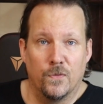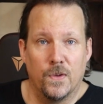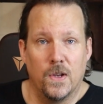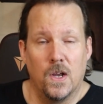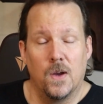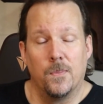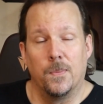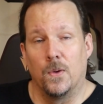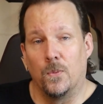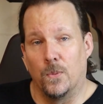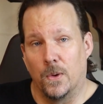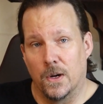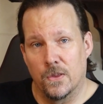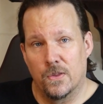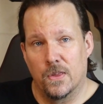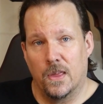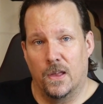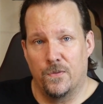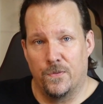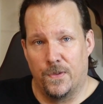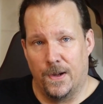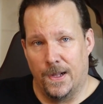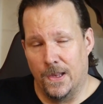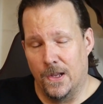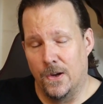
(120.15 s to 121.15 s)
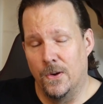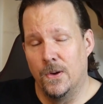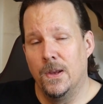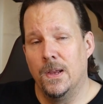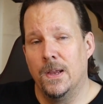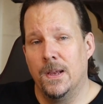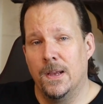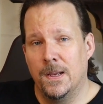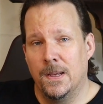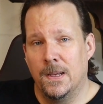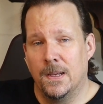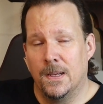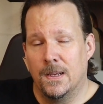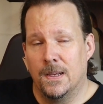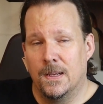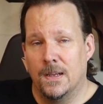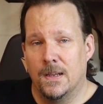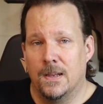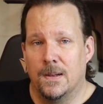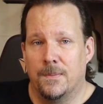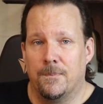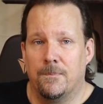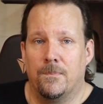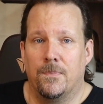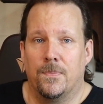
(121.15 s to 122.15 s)
film. And what does that follow?
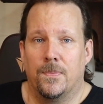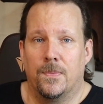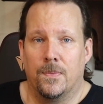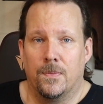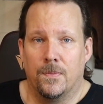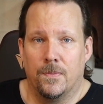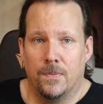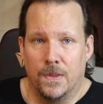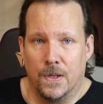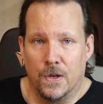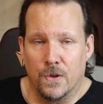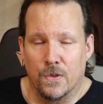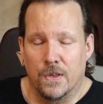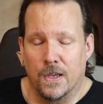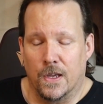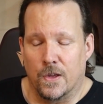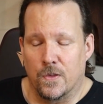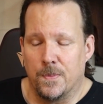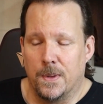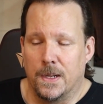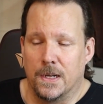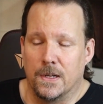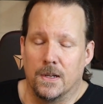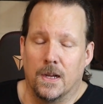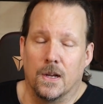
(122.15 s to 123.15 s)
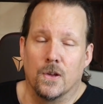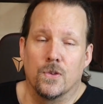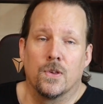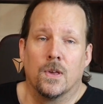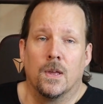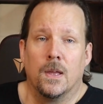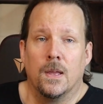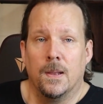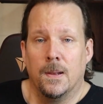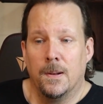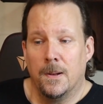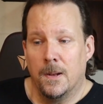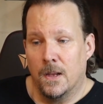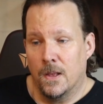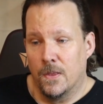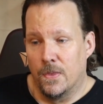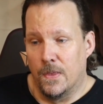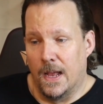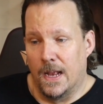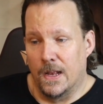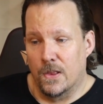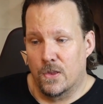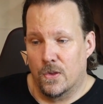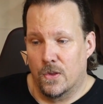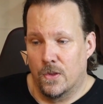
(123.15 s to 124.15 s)
Their sex montage.
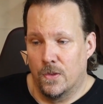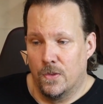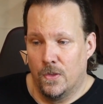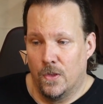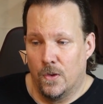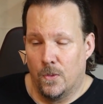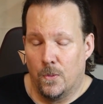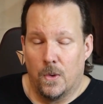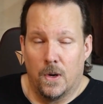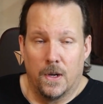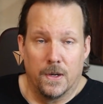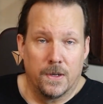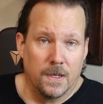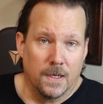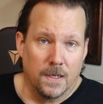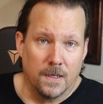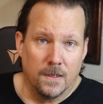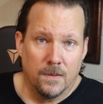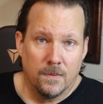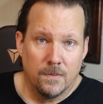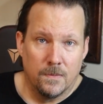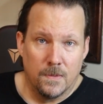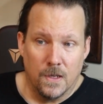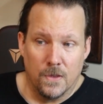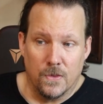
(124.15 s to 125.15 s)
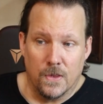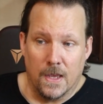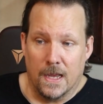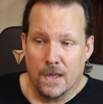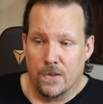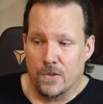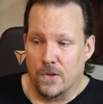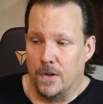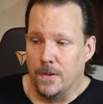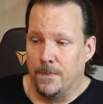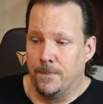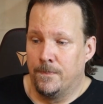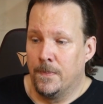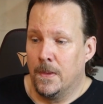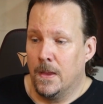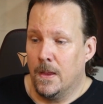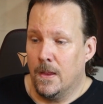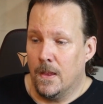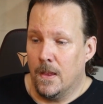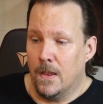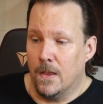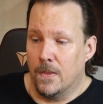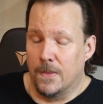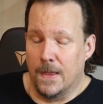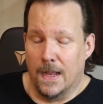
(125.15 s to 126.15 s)
That's the wanting disaster.
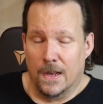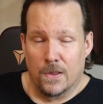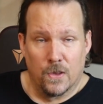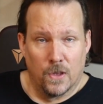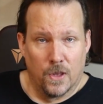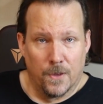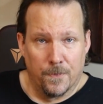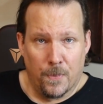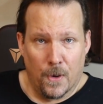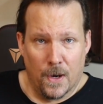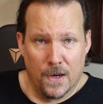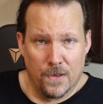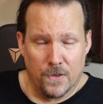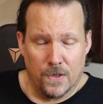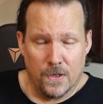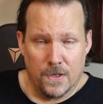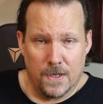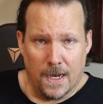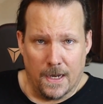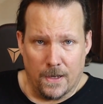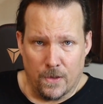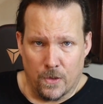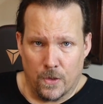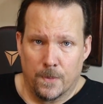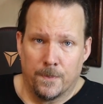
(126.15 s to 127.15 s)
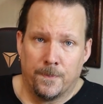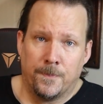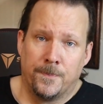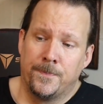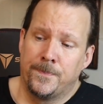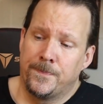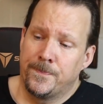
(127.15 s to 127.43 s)
That's in the present tense.